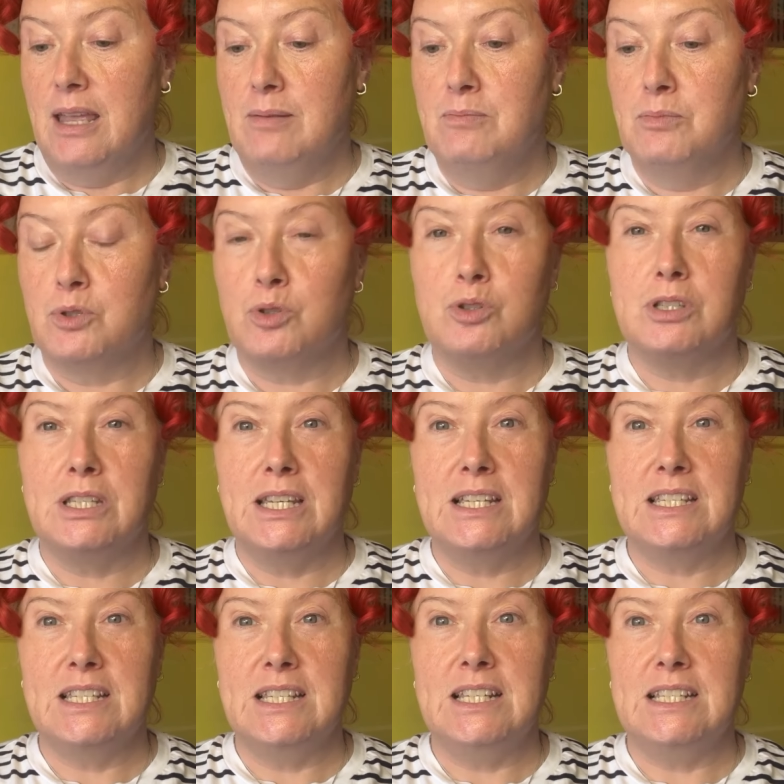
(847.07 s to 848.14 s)
So
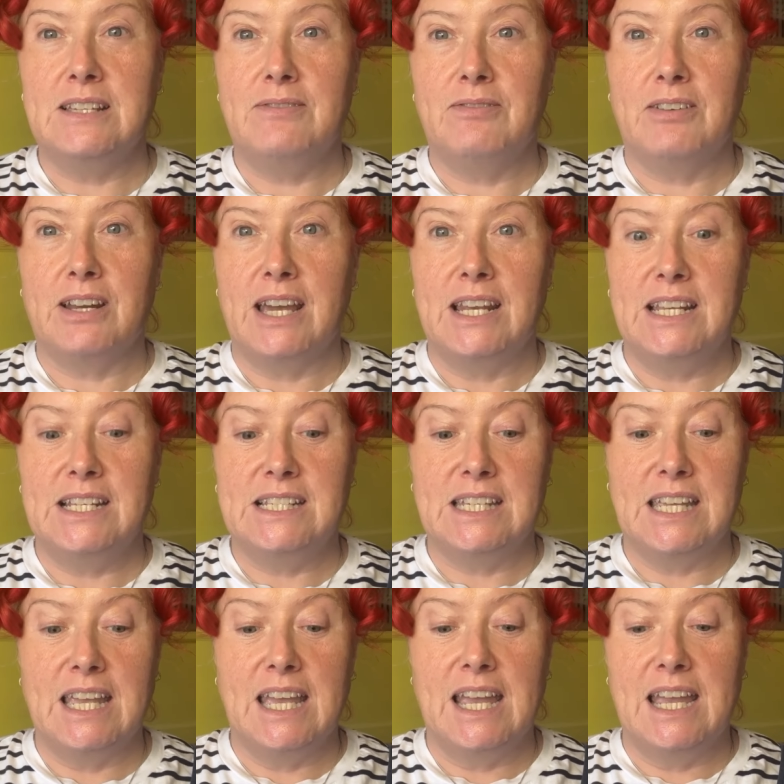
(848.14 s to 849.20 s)
it's nice and easy for
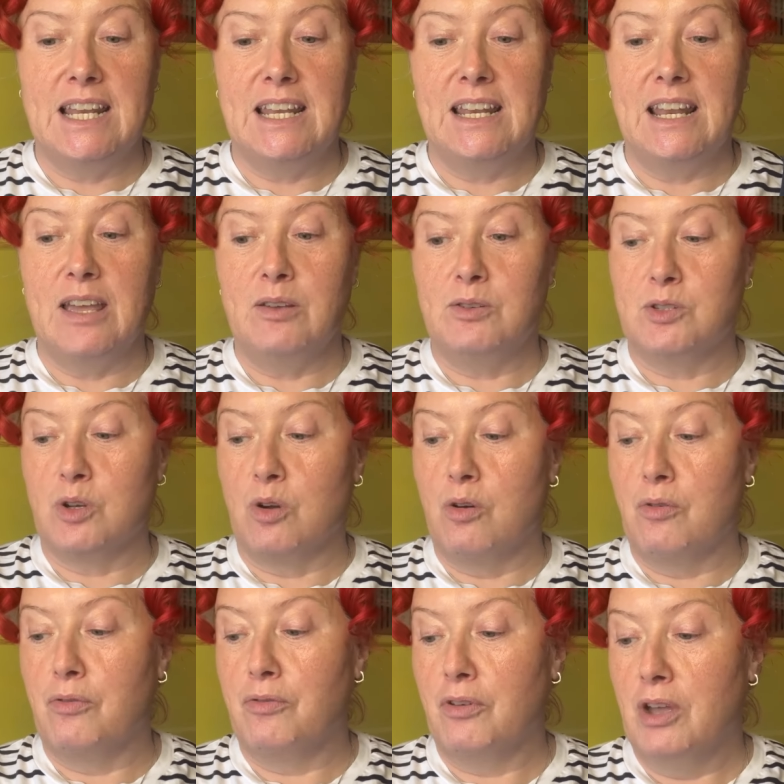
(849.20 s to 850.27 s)
Annie to get in and
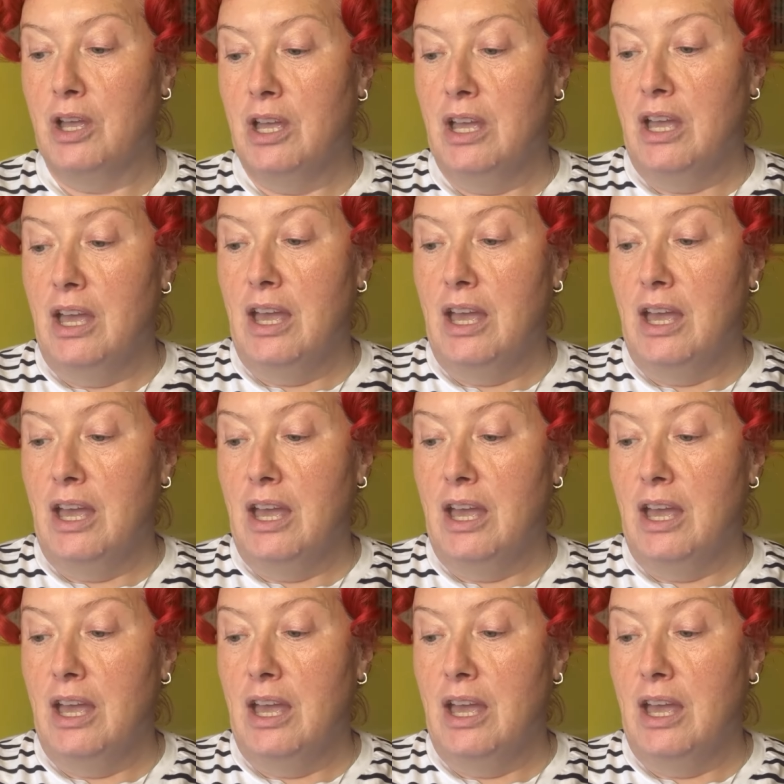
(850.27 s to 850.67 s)
out of,